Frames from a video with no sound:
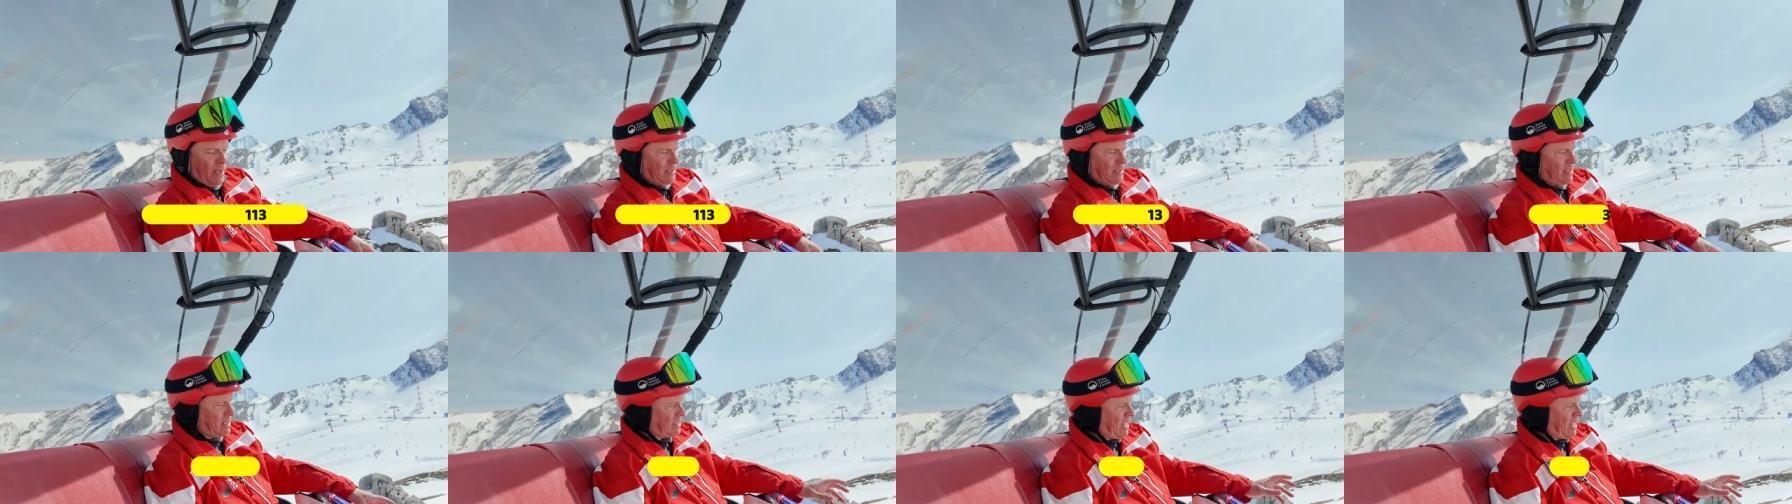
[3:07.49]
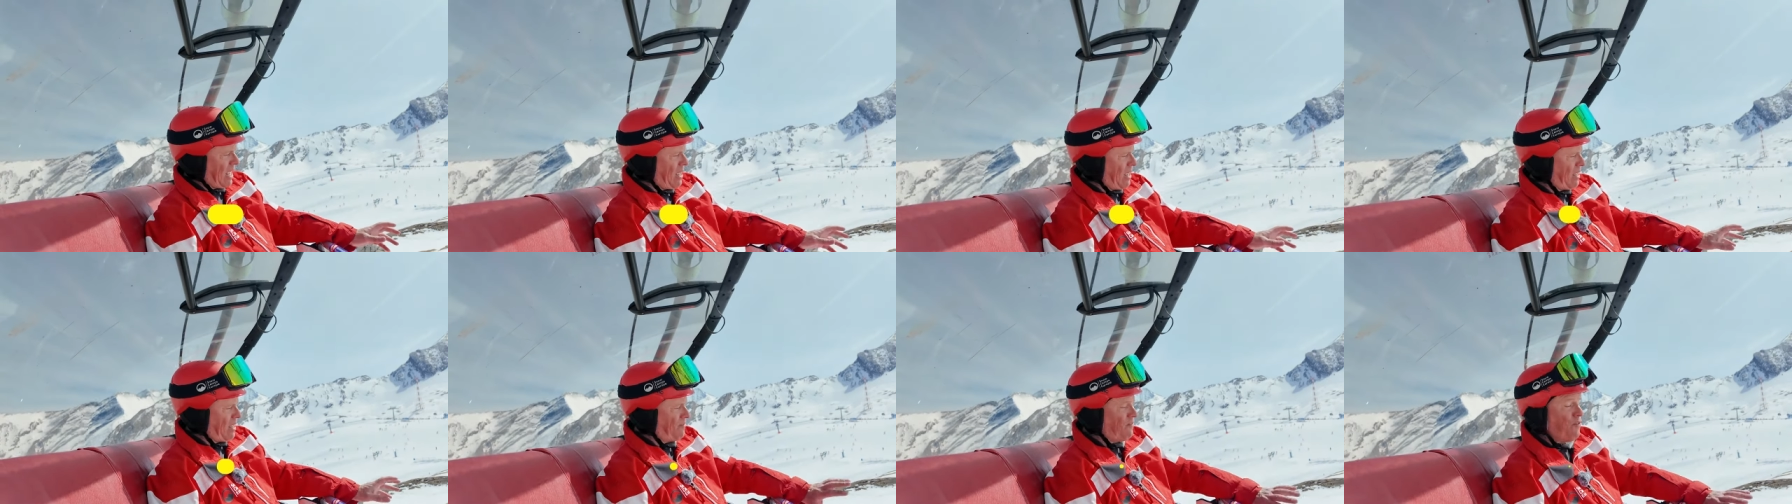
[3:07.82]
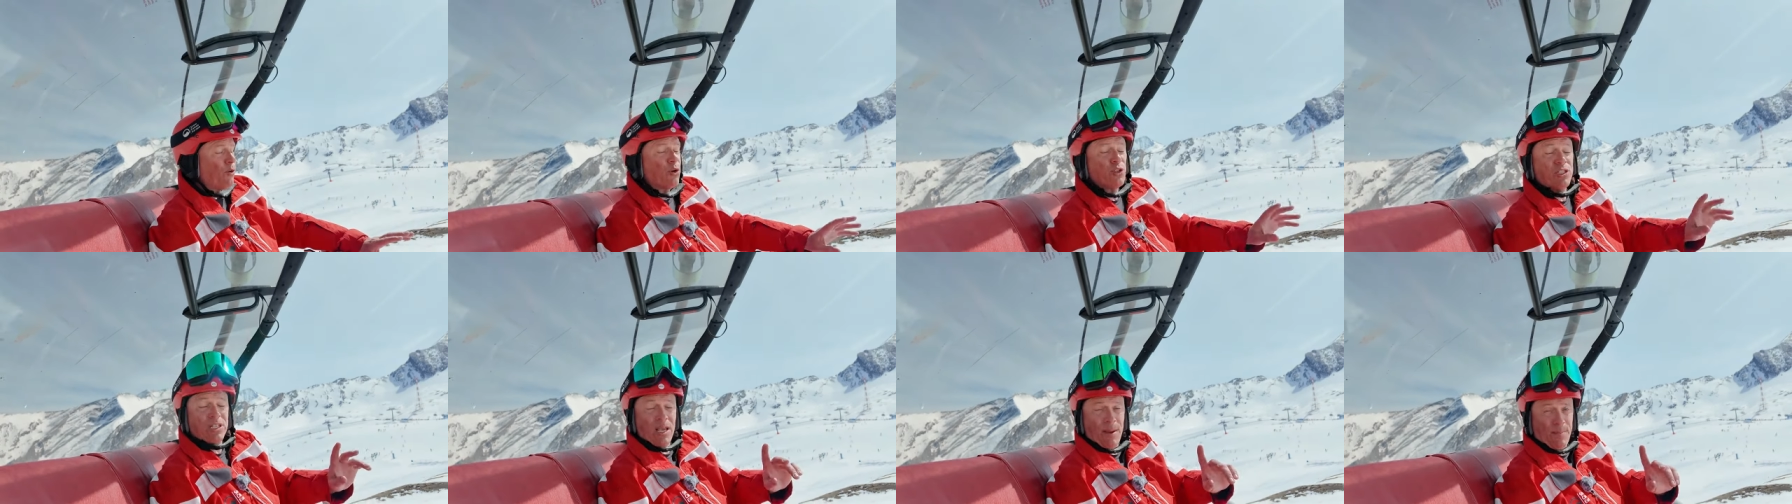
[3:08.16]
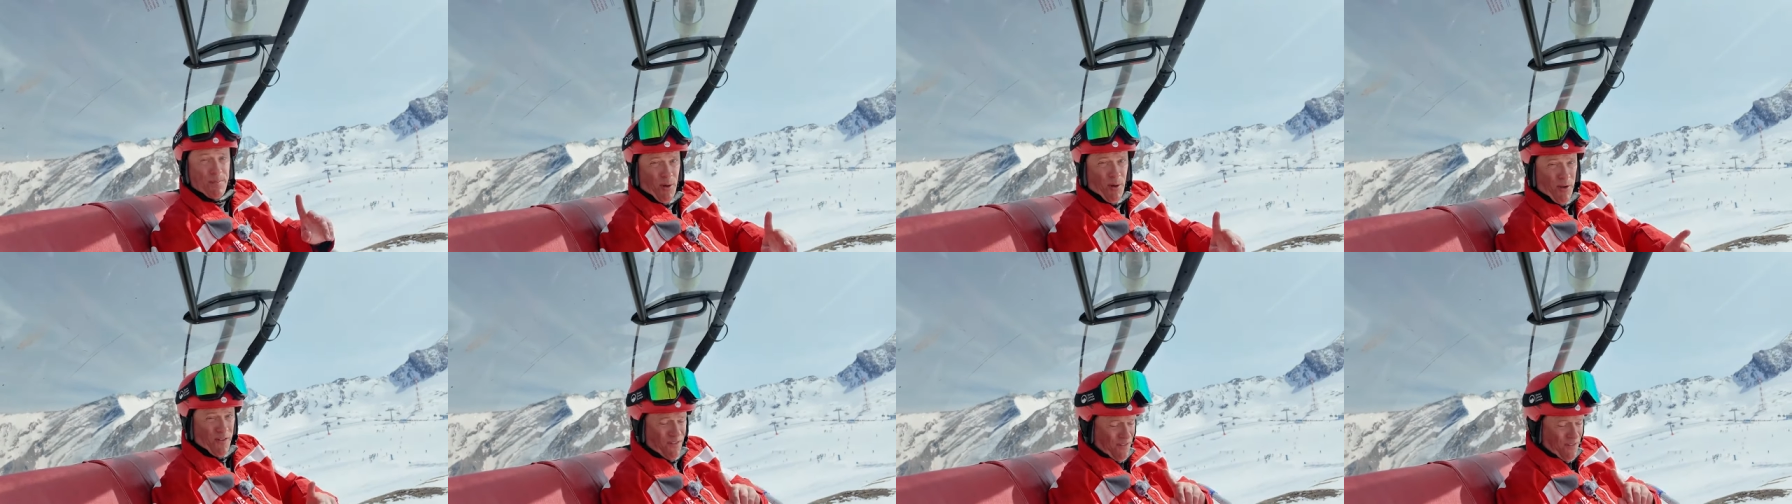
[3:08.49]
So say a
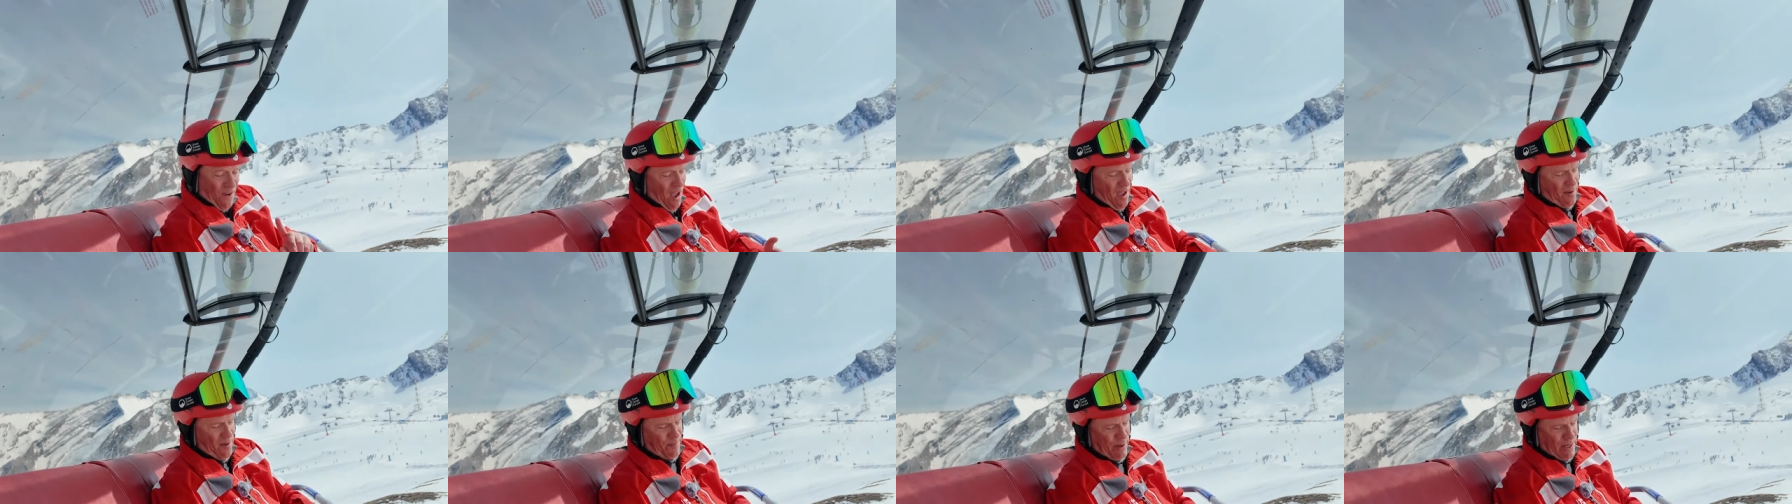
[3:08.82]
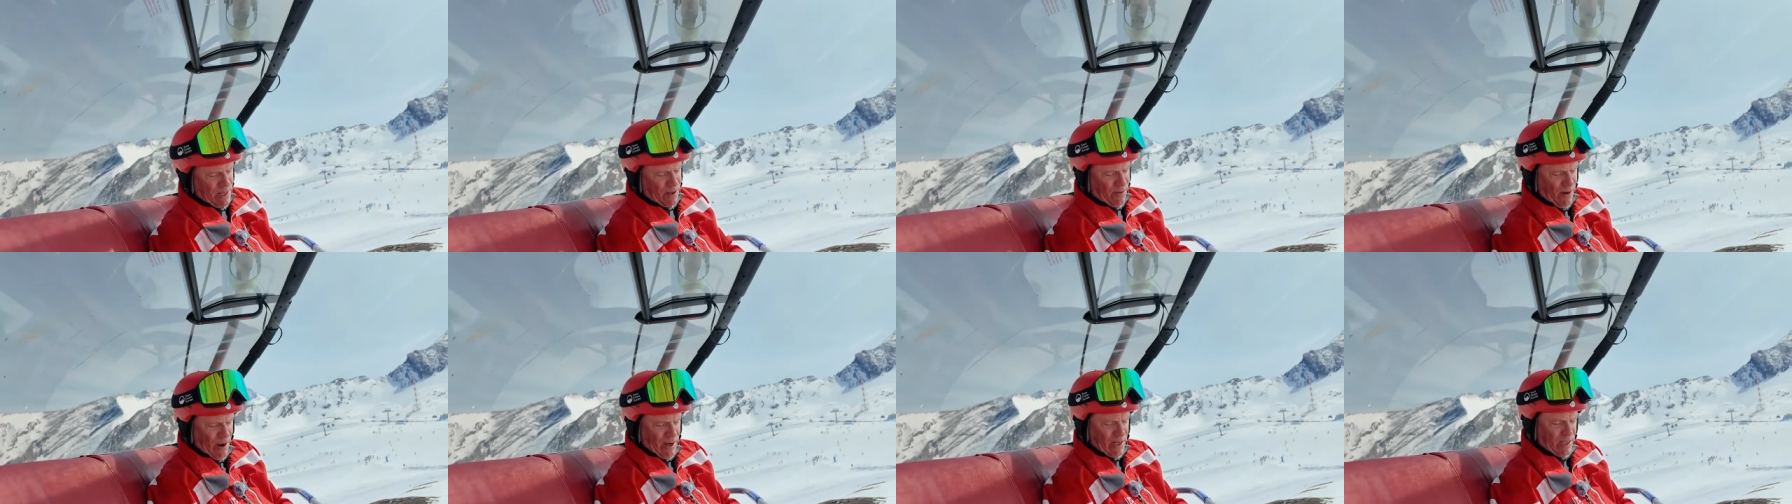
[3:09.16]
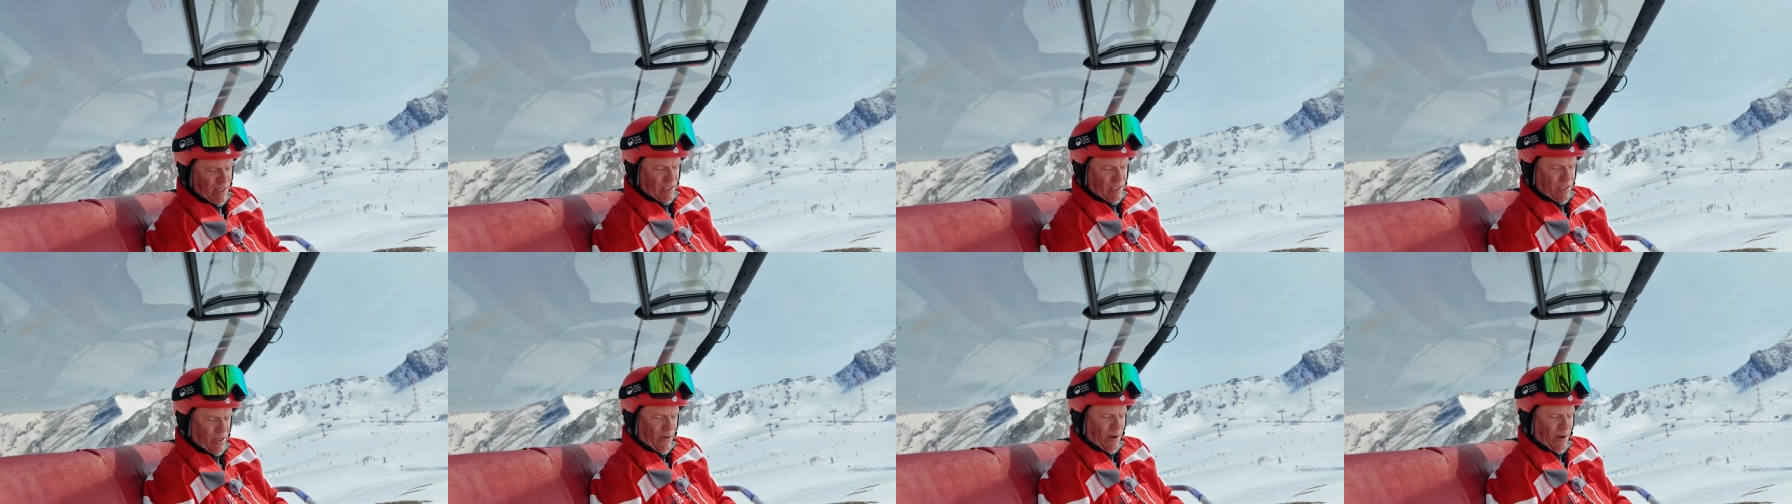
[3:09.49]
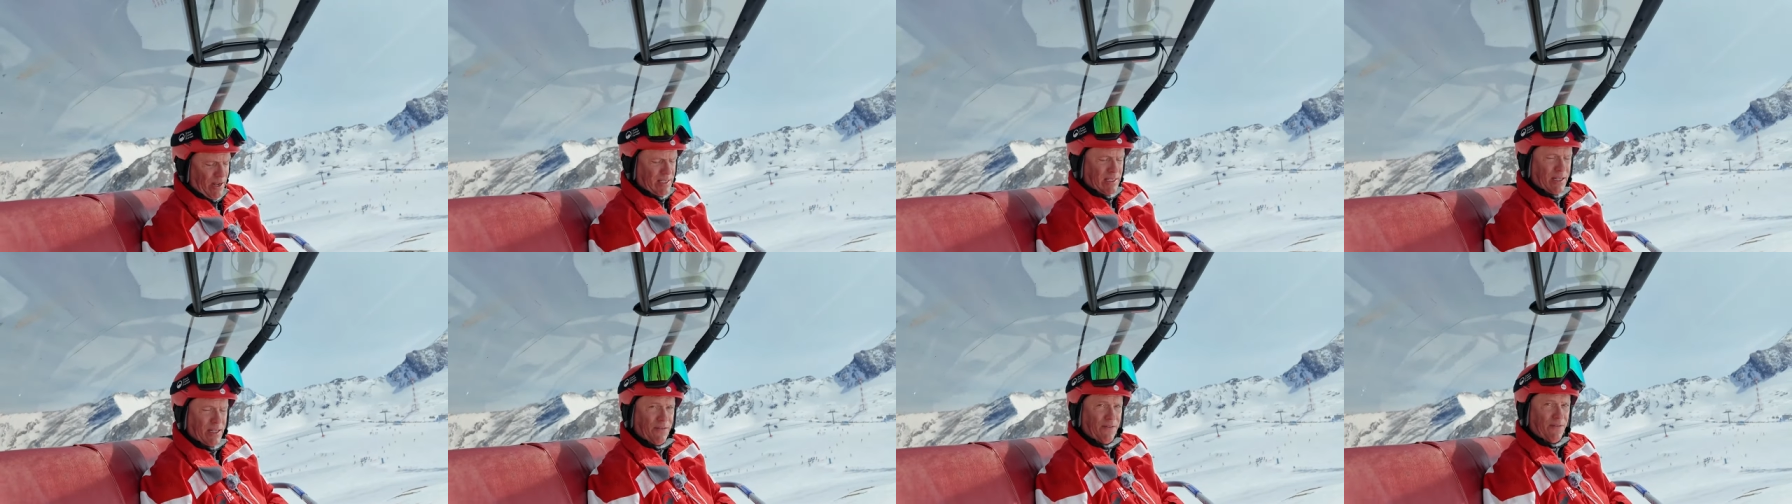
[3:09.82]
14.5 meter radius,
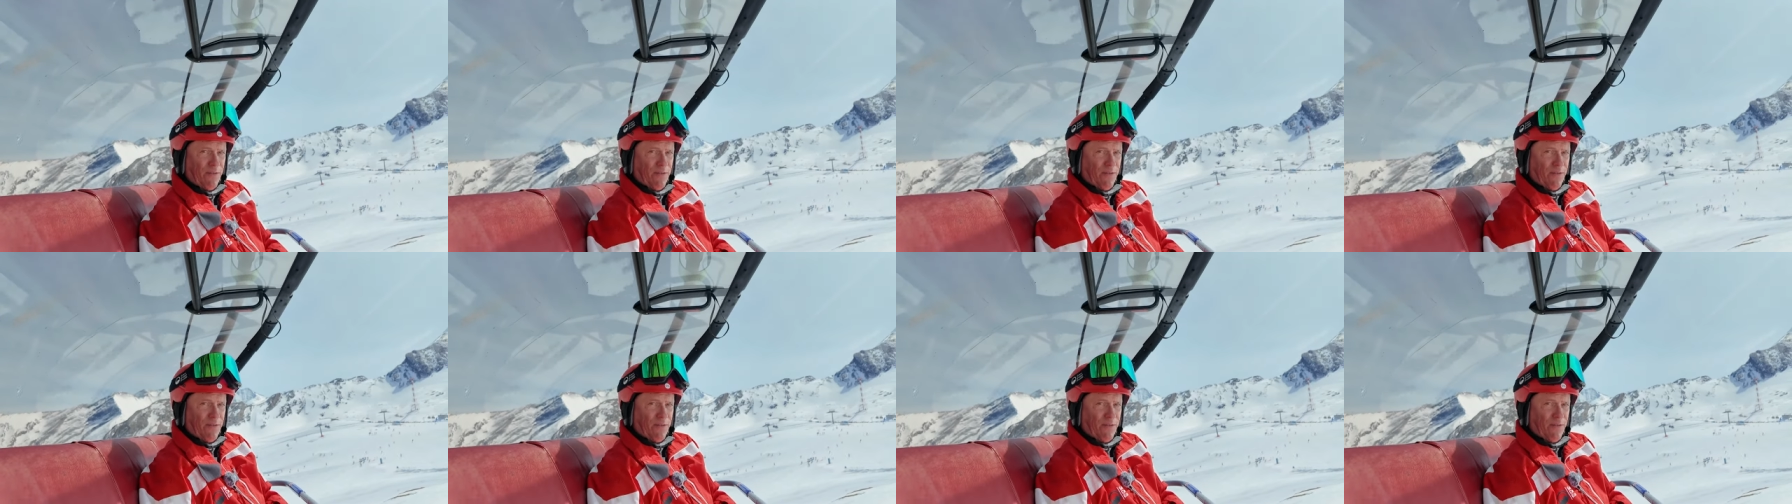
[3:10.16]
sorry I said